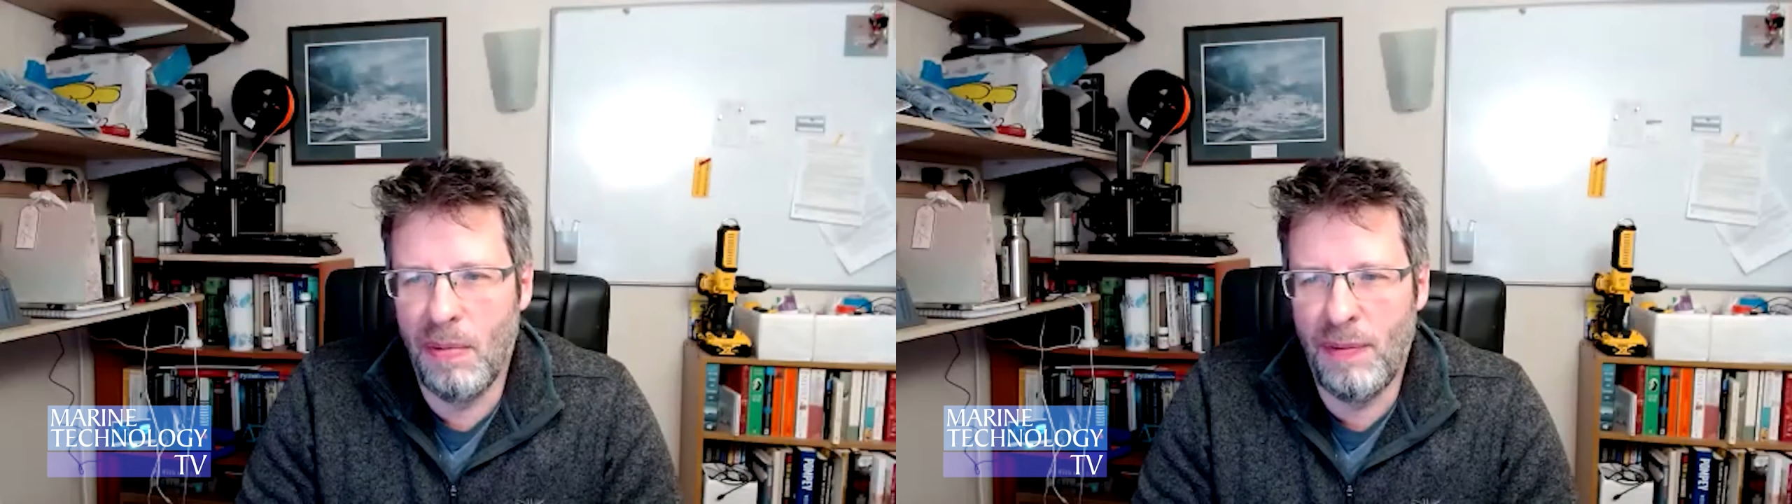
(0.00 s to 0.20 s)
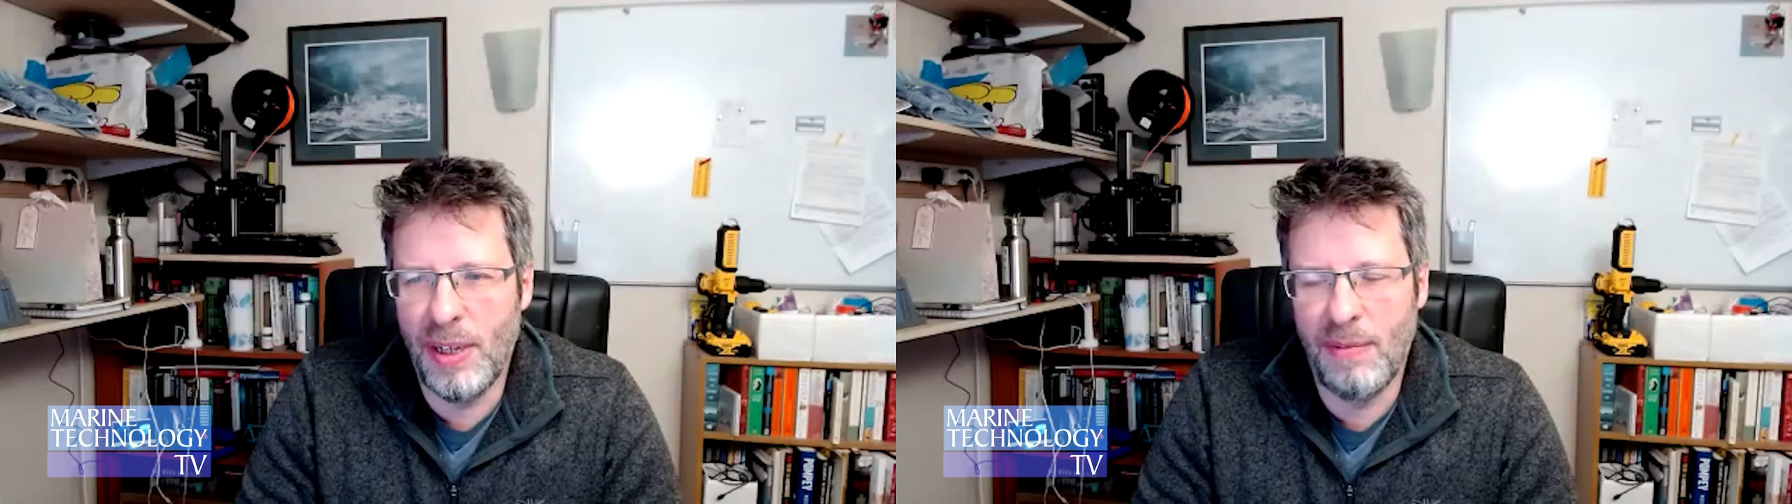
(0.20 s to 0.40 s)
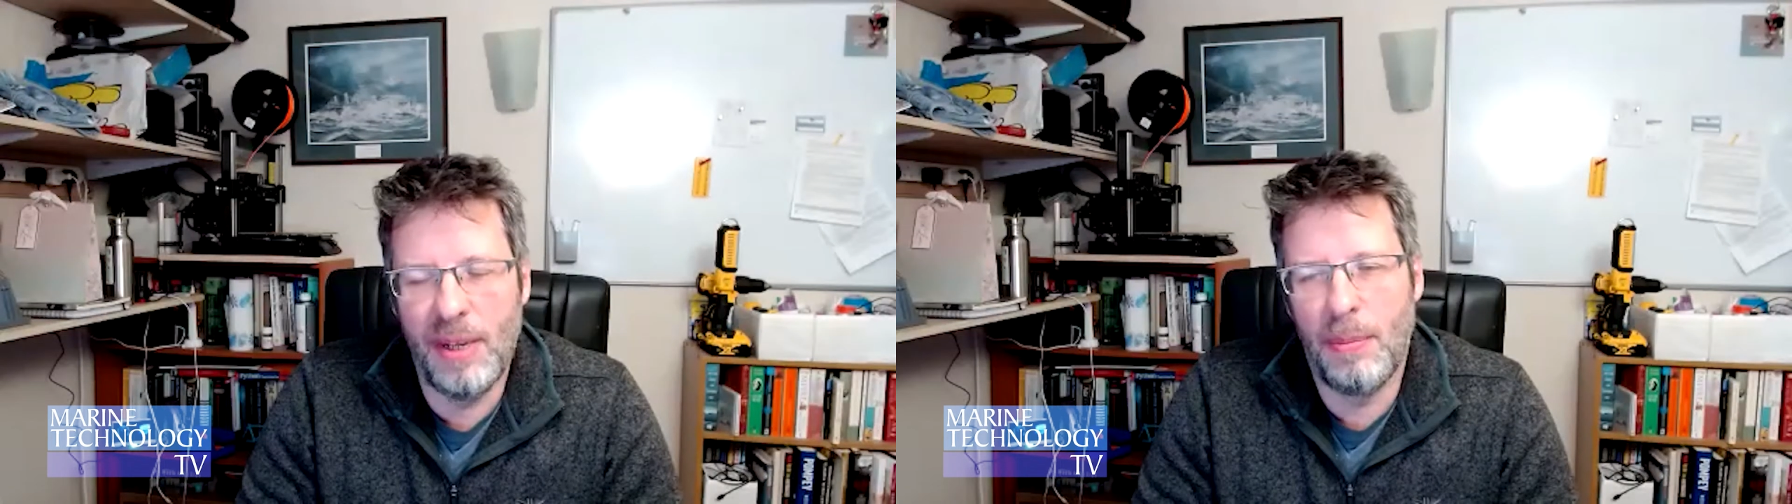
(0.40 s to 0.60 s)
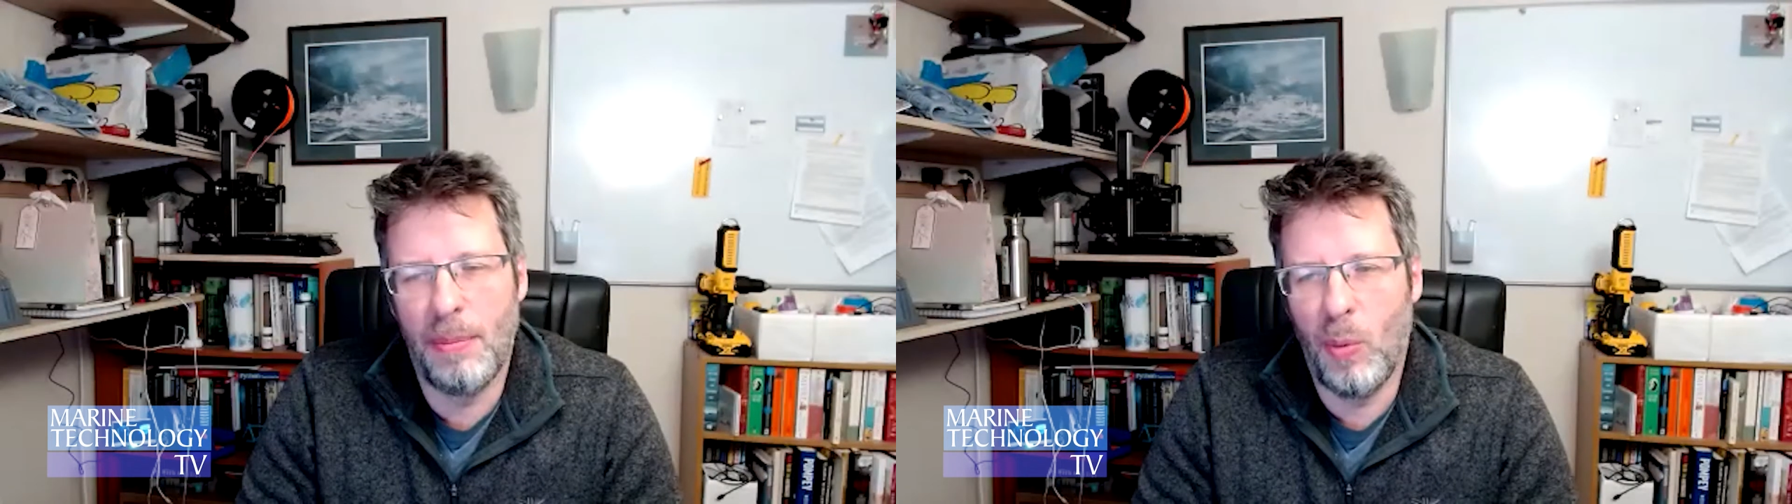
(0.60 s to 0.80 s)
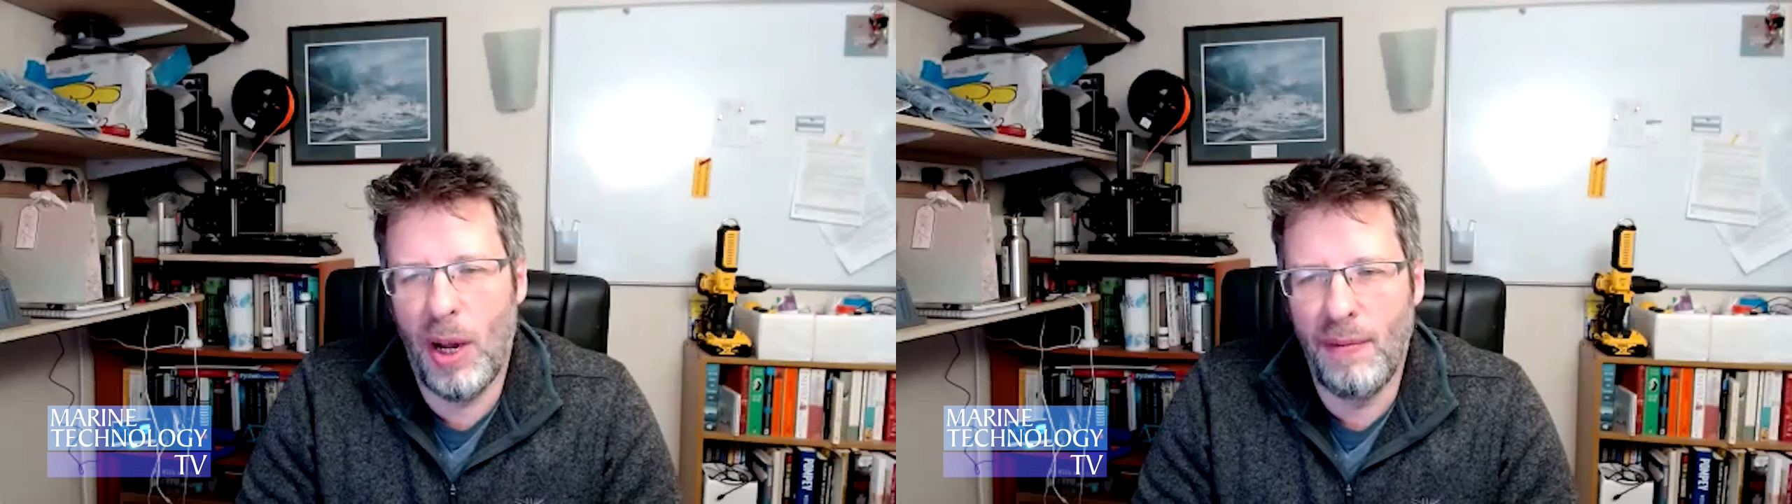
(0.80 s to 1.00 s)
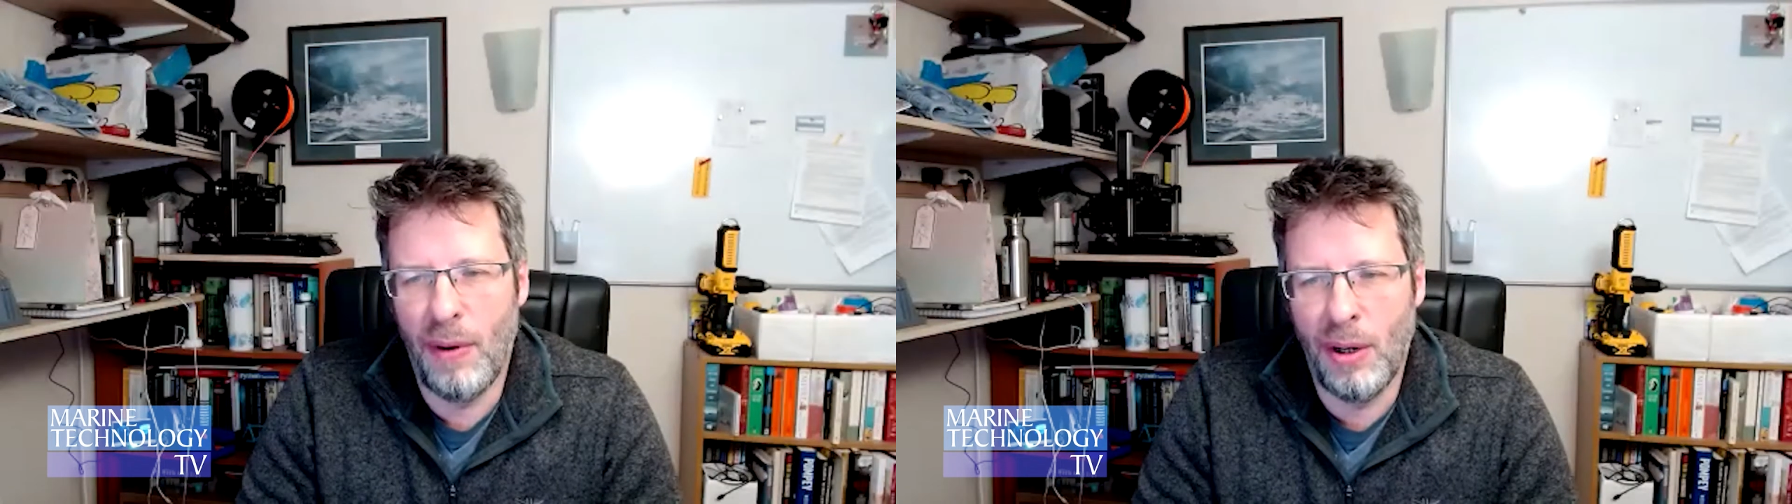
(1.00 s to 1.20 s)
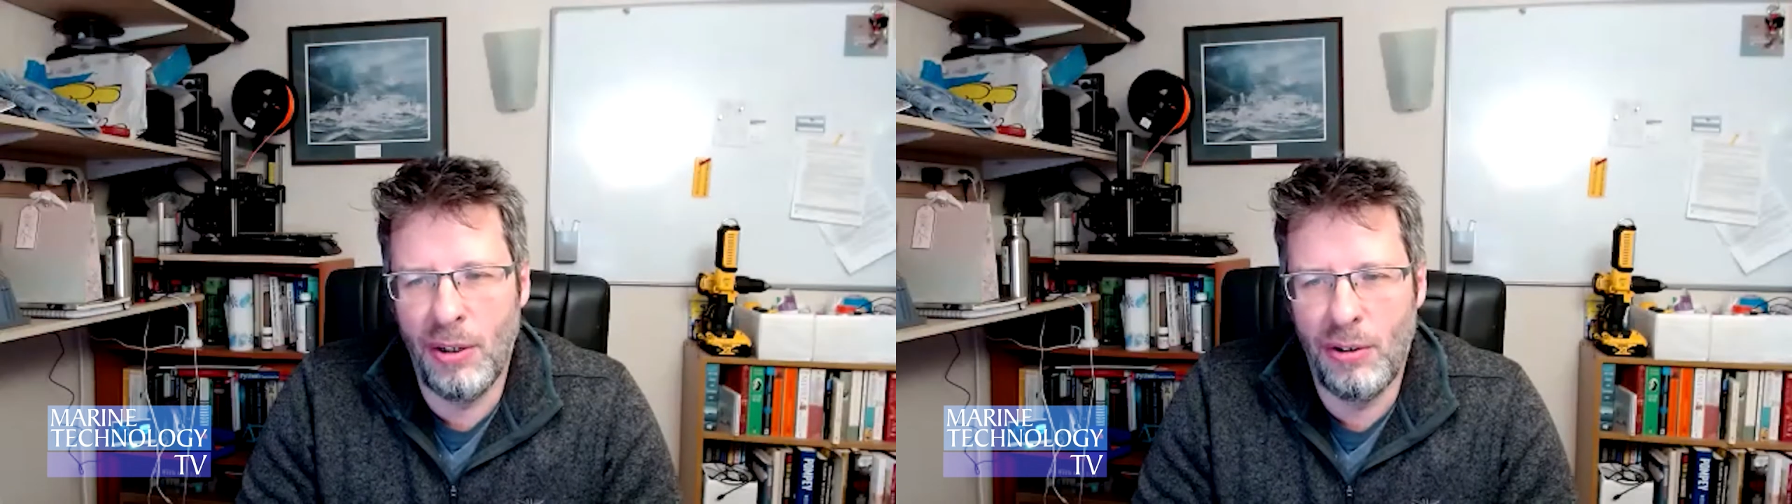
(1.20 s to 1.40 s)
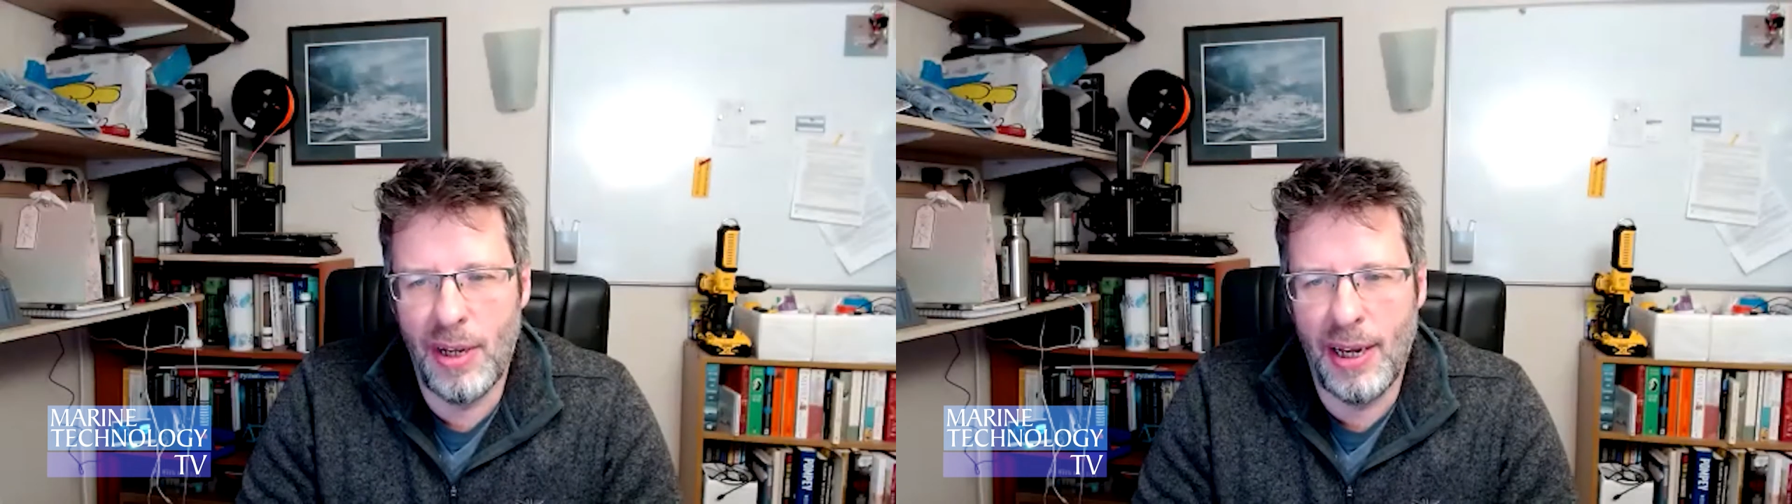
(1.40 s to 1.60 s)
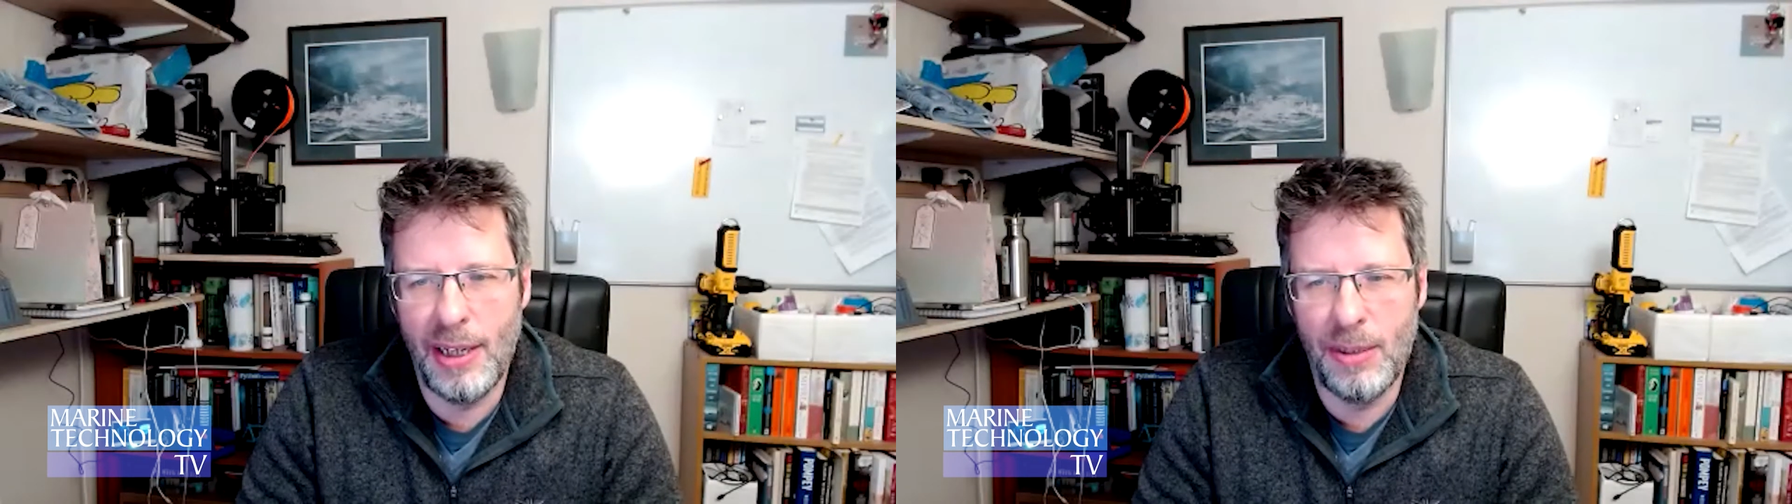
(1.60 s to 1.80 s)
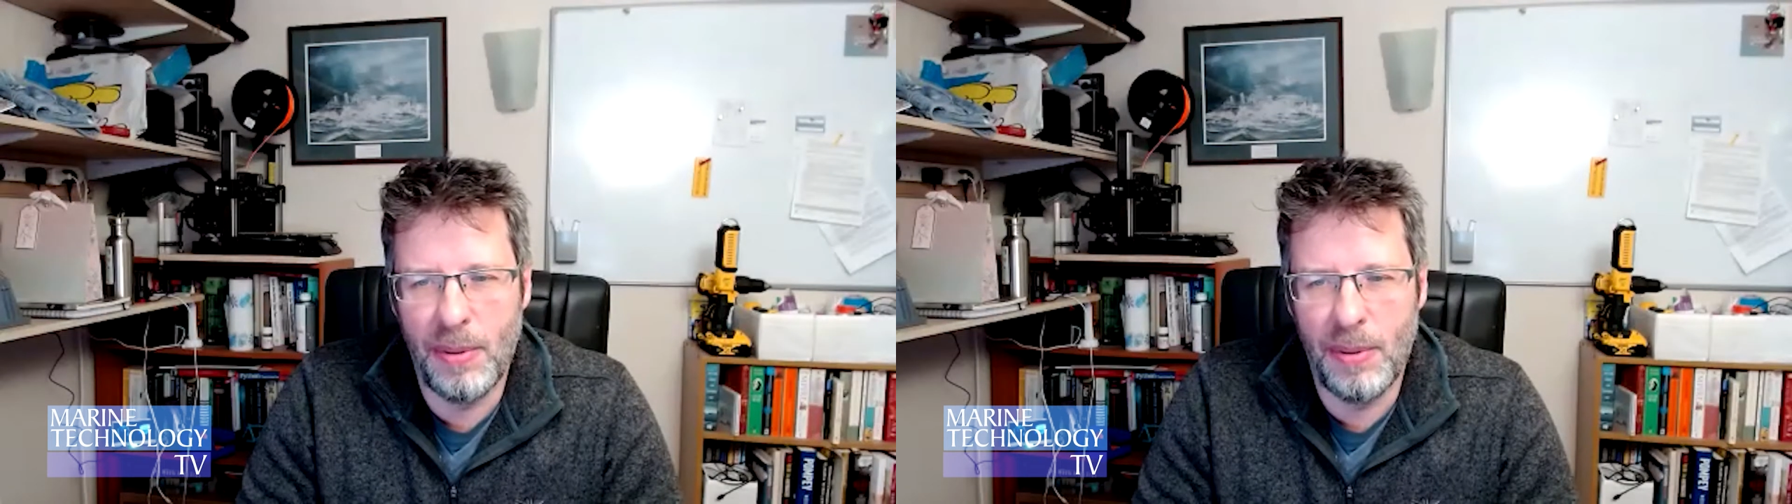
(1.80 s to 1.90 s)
effectively going to be away for 100 days,